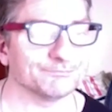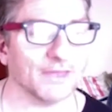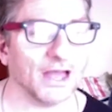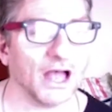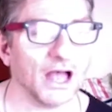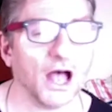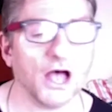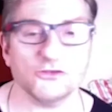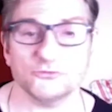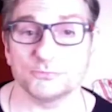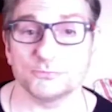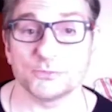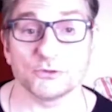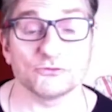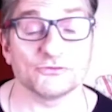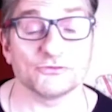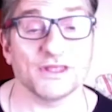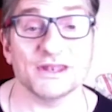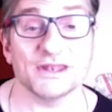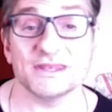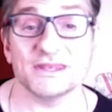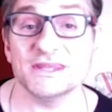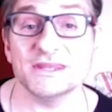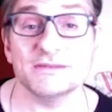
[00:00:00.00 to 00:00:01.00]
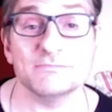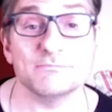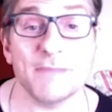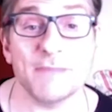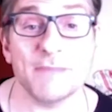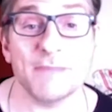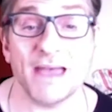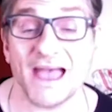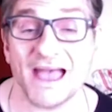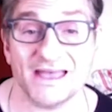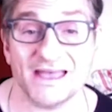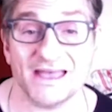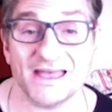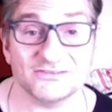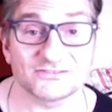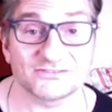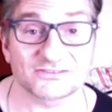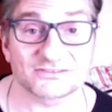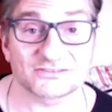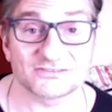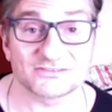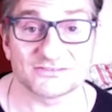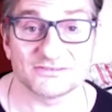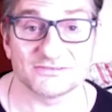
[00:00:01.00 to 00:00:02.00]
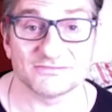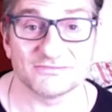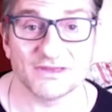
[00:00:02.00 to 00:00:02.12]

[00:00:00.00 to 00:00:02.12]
hospitals that need masks.